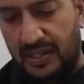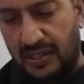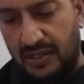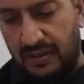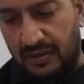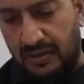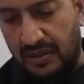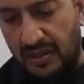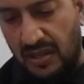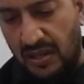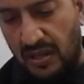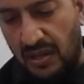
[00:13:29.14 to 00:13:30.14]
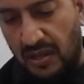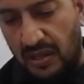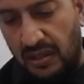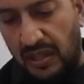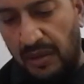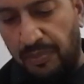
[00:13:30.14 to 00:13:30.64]
uh,
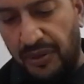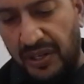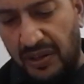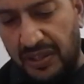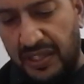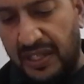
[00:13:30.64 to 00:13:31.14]
they put it